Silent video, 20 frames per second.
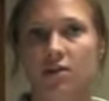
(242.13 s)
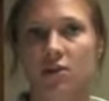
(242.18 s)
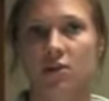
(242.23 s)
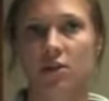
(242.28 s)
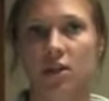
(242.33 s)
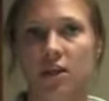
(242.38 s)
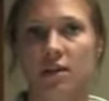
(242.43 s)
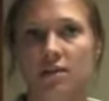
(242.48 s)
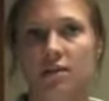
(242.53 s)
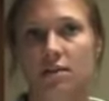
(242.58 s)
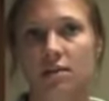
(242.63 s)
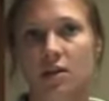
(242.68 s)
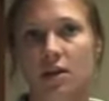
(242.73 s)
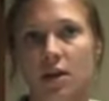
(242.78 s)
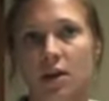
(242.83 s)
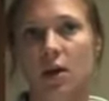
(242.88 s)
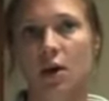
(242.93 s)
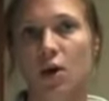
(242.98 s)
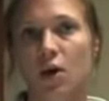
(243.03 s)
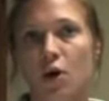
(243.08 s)
are just
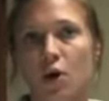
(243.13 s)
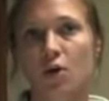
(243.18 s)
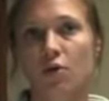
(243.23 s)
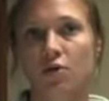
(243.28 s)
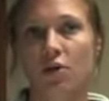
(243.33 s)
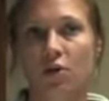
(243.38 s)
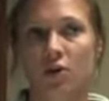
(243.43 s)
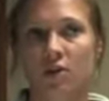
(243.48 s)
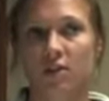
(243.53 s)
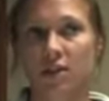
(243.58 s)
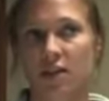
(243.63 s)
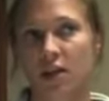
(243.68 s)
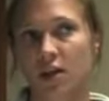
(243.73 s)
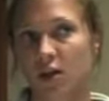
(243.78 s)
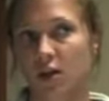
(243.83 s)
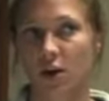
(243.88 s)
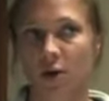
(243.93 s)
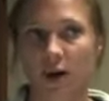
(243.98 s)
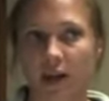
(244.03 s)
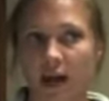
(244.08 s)
focusing on
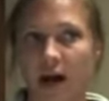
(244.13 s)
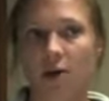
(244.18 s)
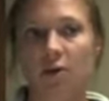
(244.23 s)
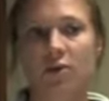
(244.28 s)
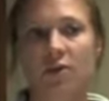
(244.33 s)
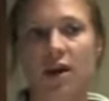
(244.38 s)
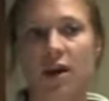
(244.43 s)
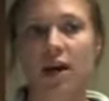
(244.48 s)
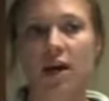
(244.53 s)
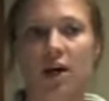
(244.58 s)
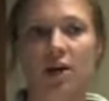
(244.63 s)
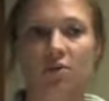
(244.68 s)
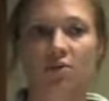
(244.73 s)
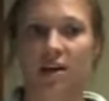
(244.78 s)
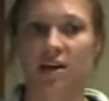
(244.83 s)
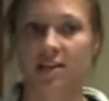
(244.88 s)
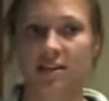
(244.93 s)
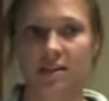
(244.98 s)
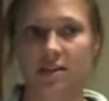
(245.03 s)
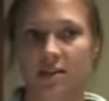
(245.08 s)
going out there and
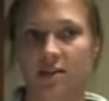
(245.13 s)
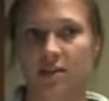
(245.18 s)
racing as